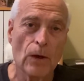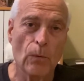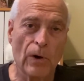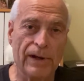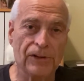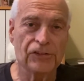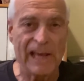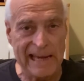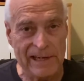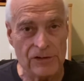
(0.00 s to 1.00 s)
One is
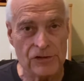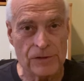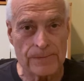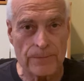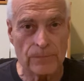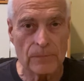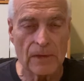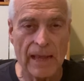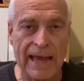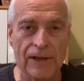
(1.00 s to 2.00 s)
age.
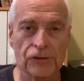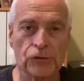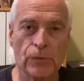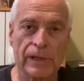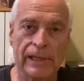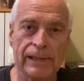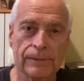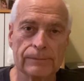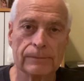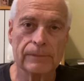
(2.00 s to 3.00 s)
As we
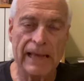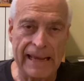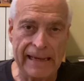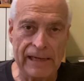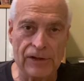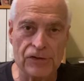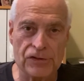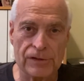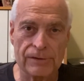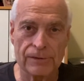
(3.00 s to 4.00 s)
age,
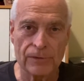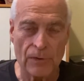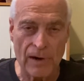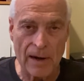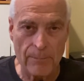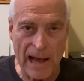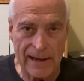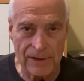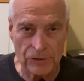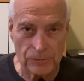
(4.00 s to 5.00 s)
and our
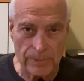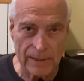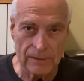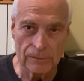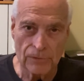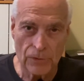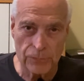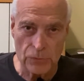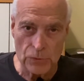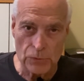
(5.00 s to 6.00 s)
body's been
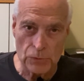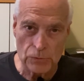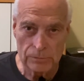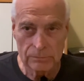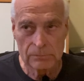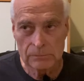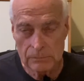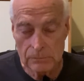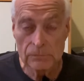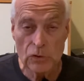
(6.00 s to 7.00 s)
through
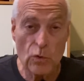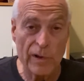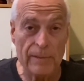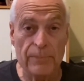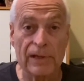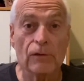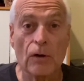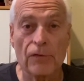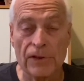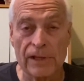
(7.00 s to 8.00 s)
quite a bit
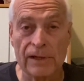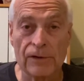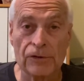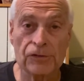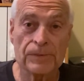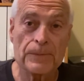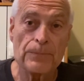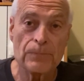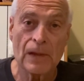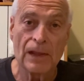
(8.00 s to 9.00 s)
over the years,
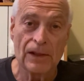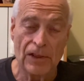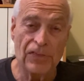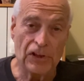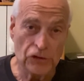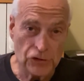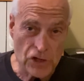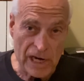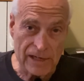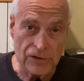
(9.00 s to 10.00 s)
things
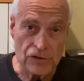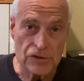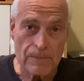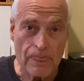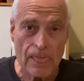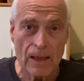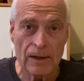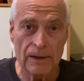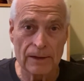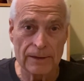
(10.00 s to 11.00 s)
change.
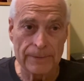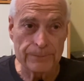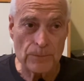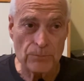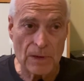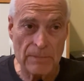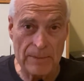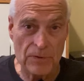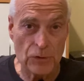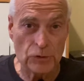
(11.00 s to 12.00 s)
Uh,
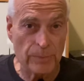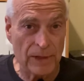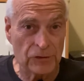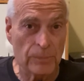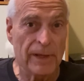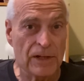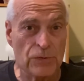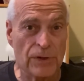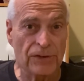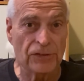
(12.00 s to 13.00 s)
Maybe there's been some
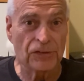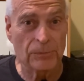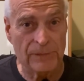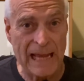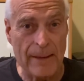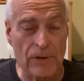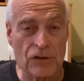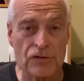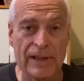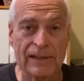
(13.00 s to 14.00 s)
injuries, some
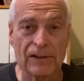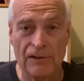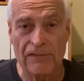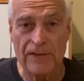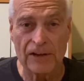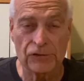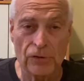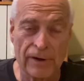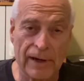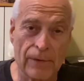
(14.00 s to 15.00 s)
damage that can affect
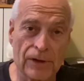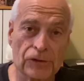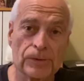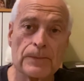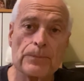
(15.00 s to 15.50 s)
certain areas.